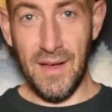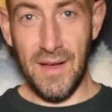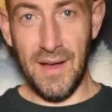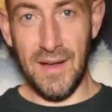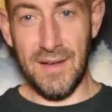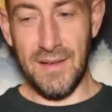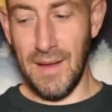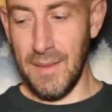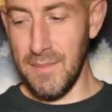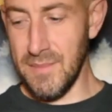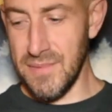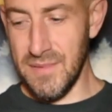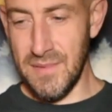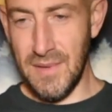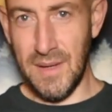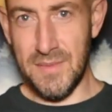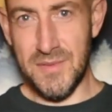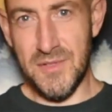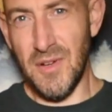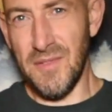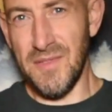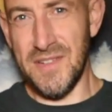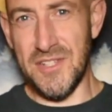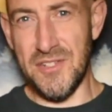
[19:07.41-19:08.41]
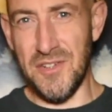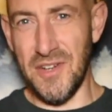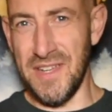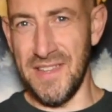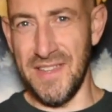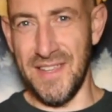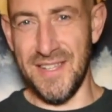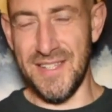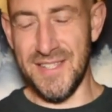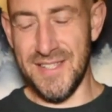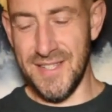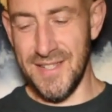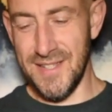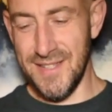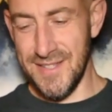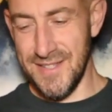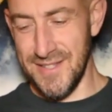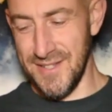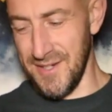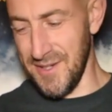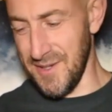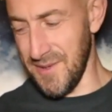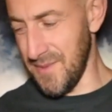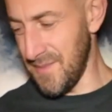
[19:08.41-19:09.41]
I'm sort of enjoying this.
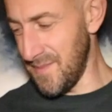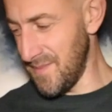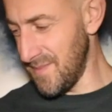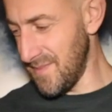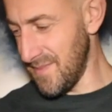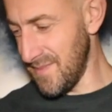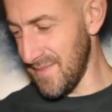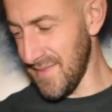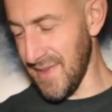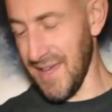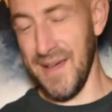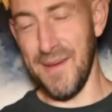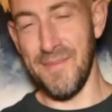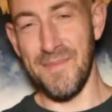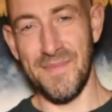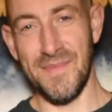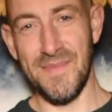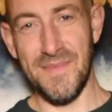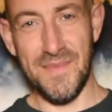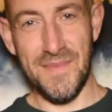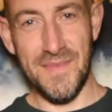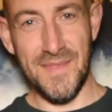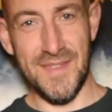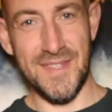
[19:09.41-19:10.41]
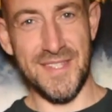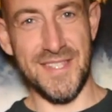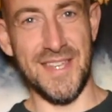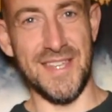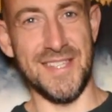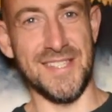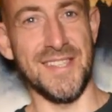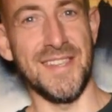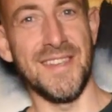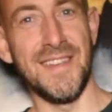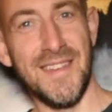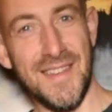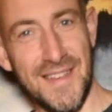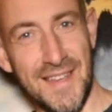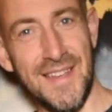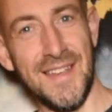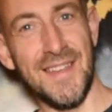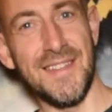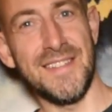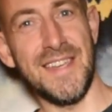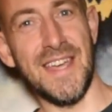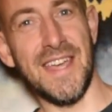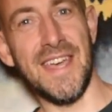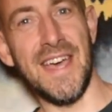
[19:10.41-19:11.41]
So, yeah, cheers.
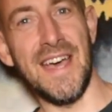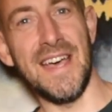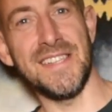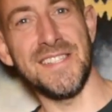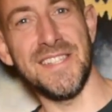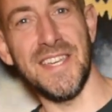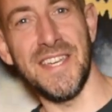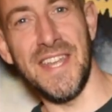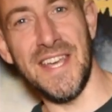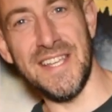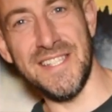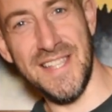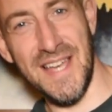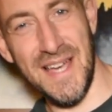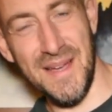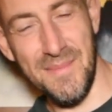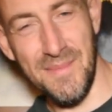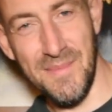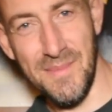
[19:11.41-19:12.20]
Take care, see you next time.